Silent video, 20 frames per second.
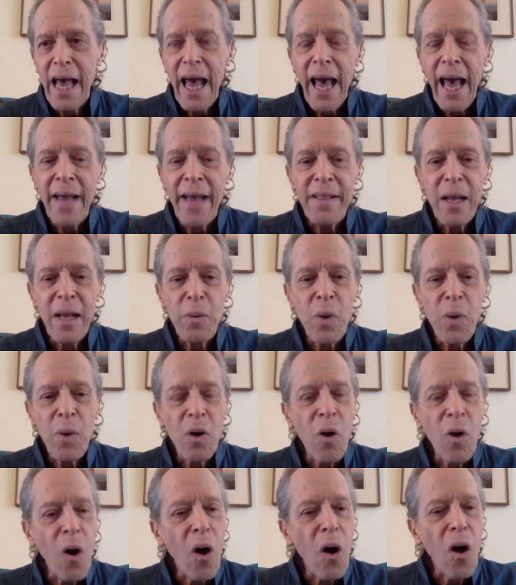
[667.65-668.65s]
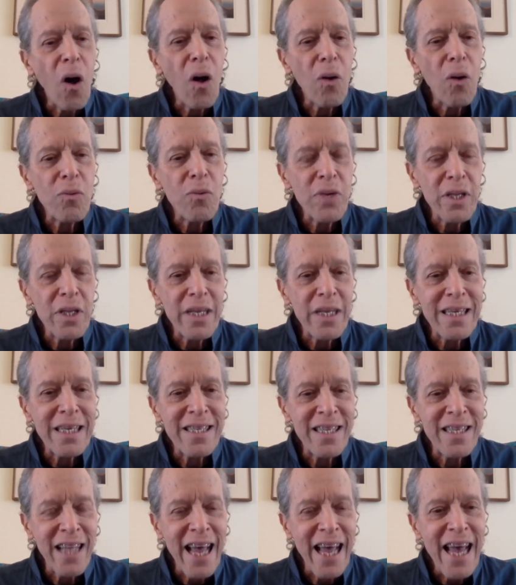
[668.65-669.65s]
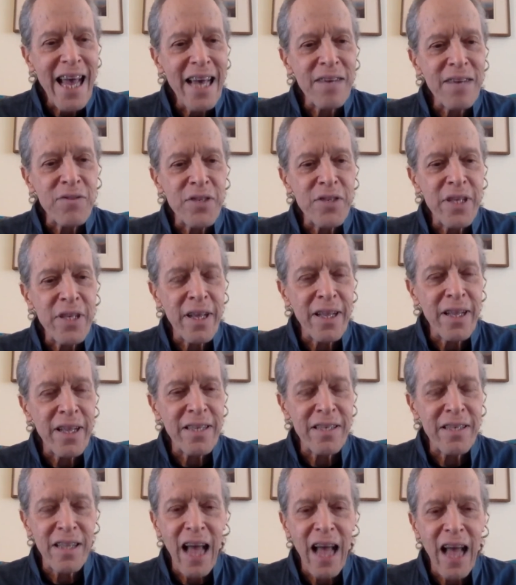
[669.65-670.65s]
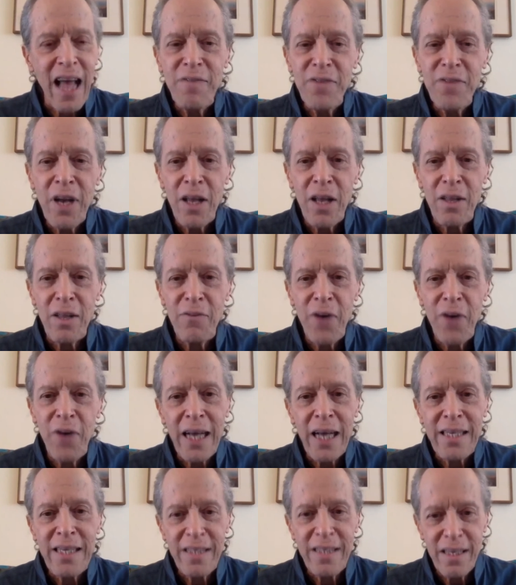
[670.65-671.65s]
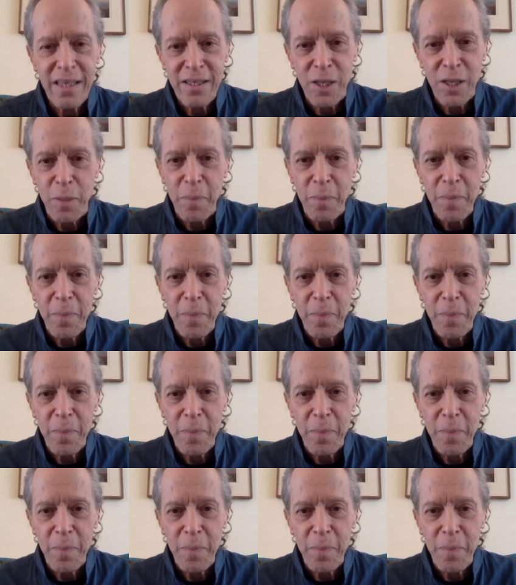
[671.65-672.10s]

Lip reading: and that we're all really slaves to this life nullifying system